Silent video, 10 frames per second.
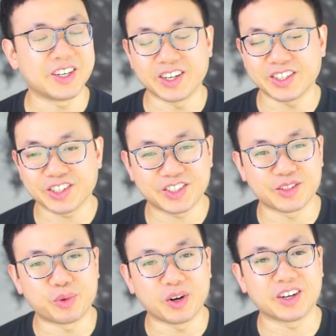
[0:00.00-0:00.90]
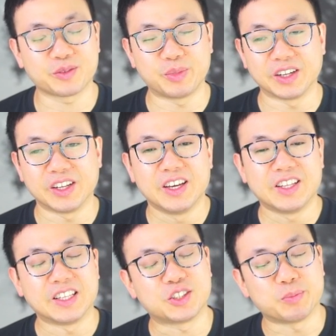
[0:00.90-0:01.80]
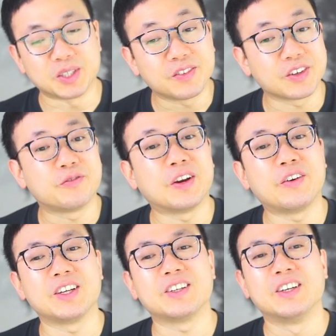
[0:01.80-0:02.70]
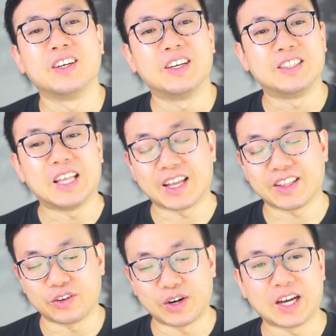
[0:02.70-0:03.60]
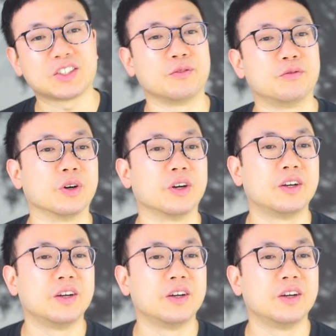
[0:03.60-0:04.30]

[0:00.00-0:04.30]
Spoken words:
Not just the product, but the specific variant that they're asking for.